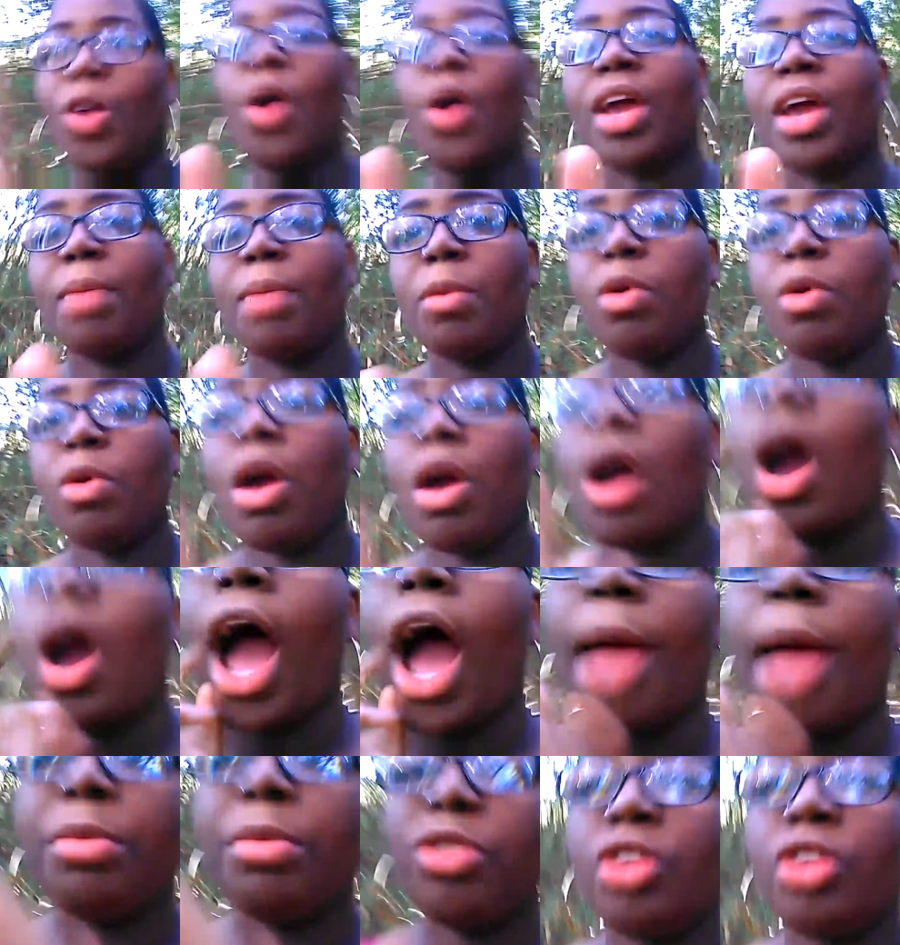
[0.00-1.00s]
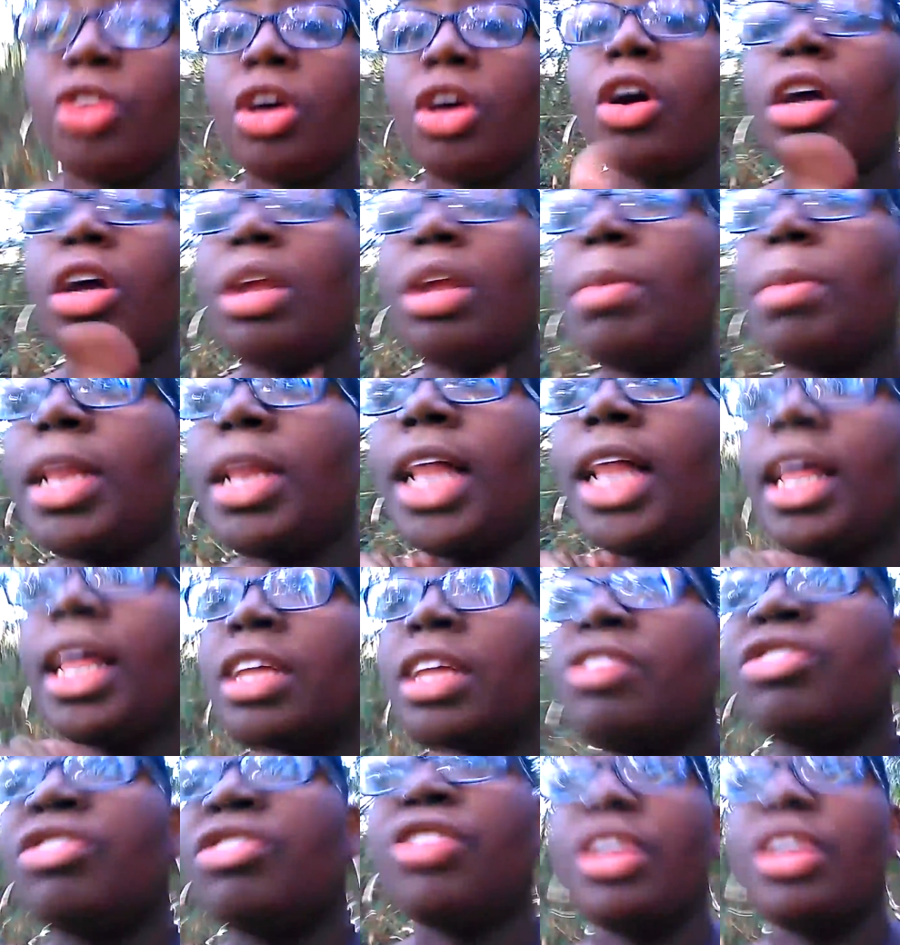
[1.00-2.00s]
but don't get me wrong, I'm still going to be, like,
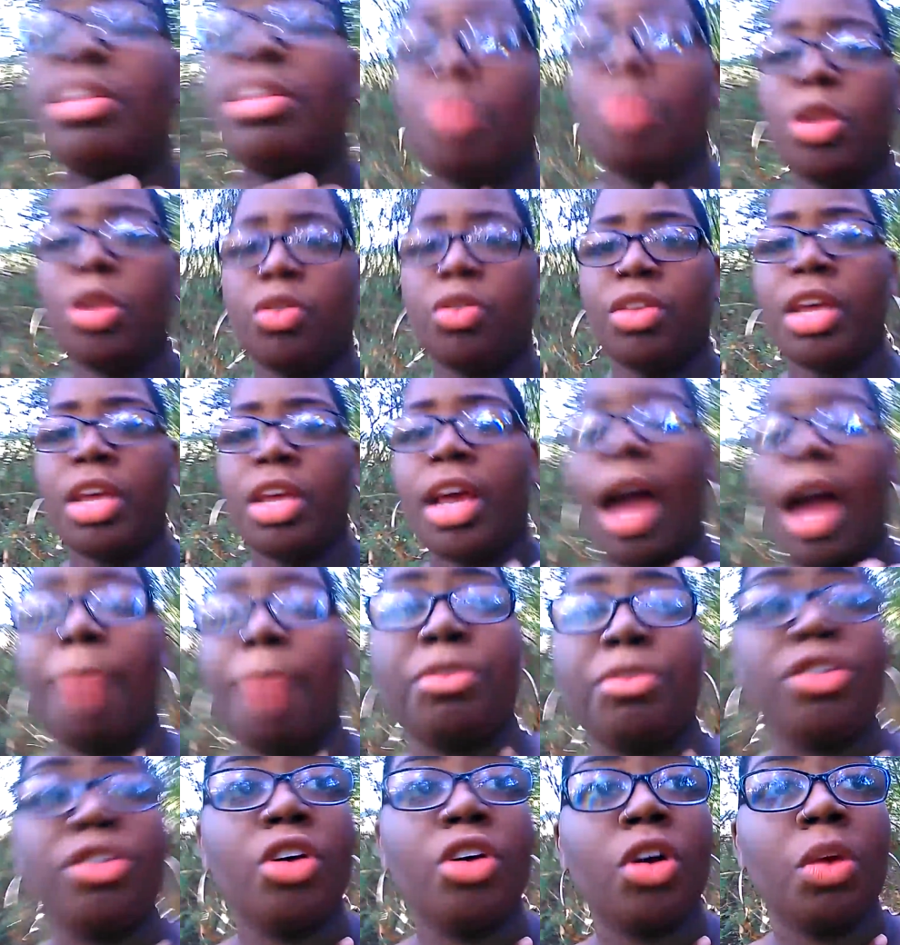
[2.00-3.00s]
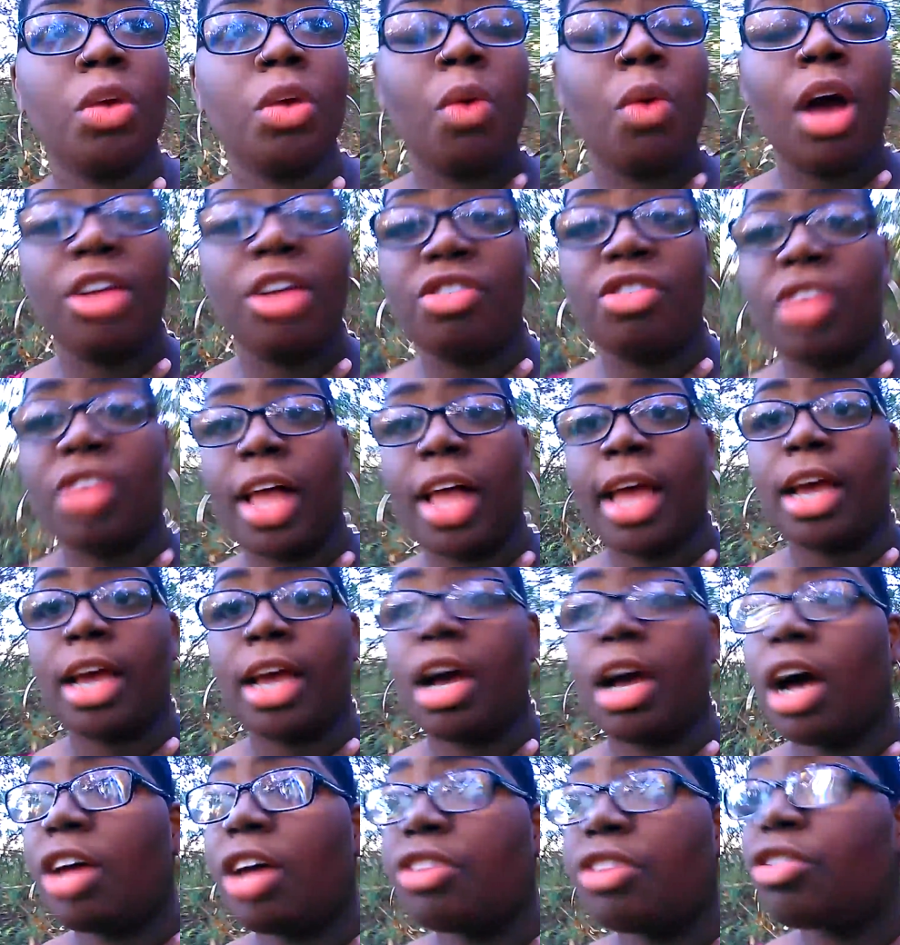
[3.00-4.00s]
listening to his music. I'm still going to watch,
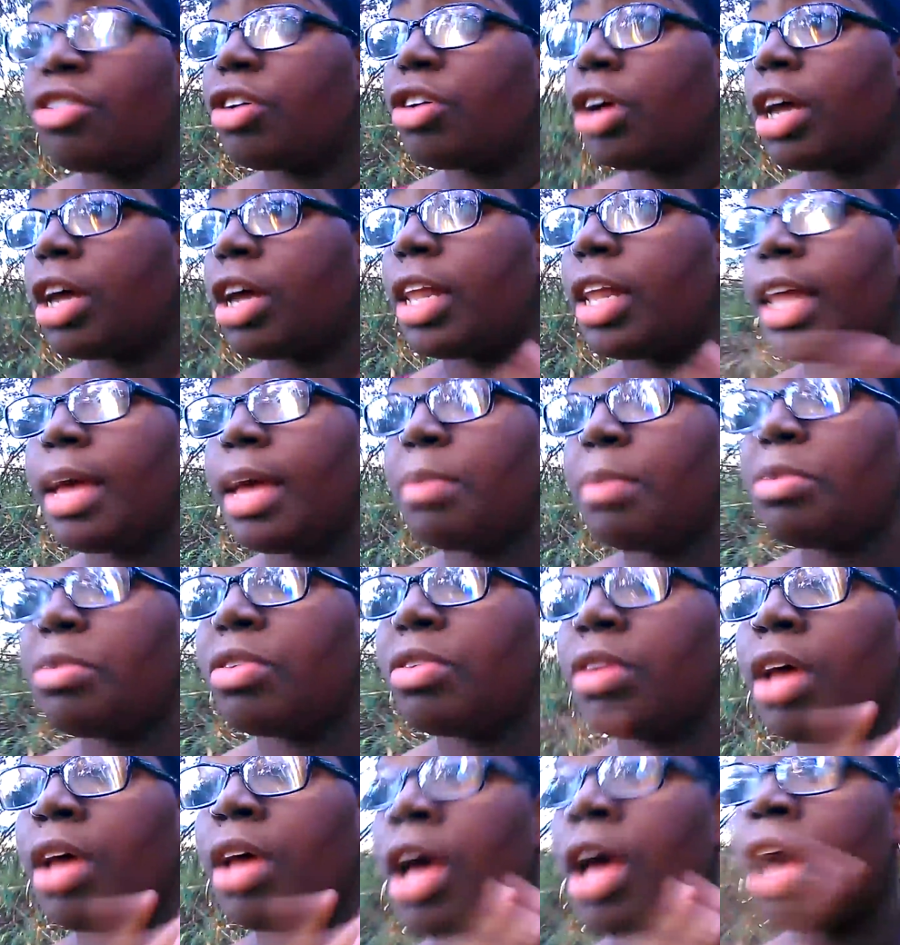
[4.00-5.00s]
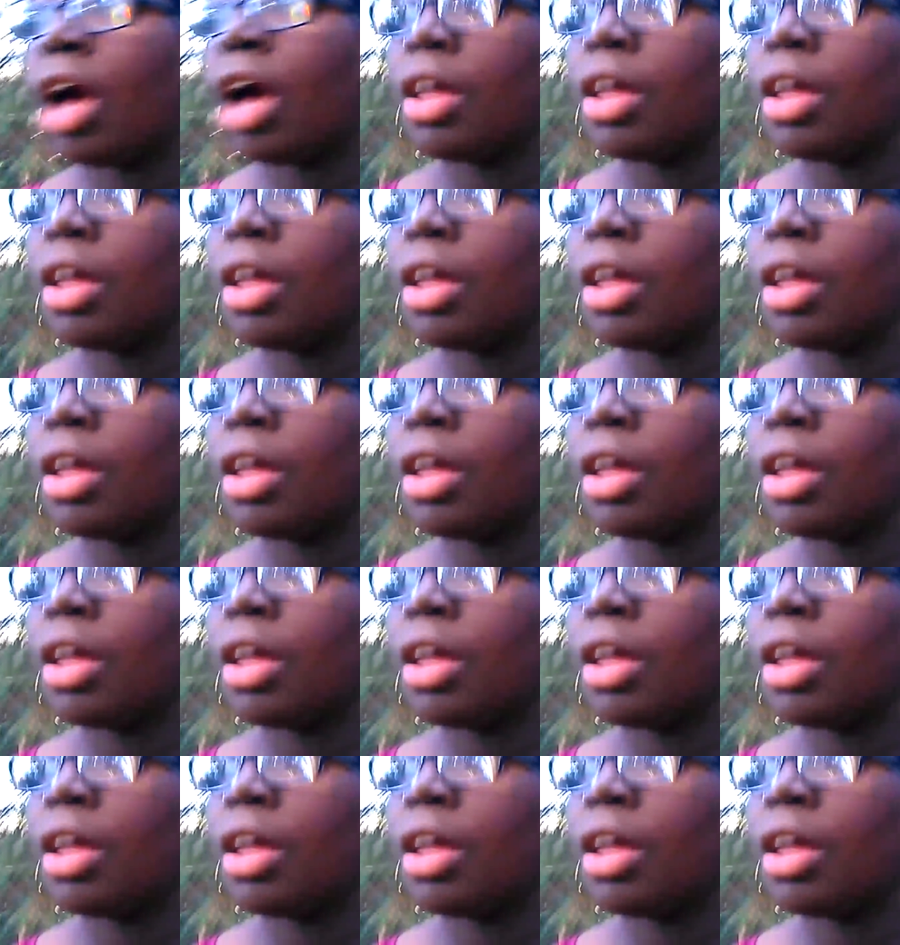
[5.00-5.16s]
like, concert clips,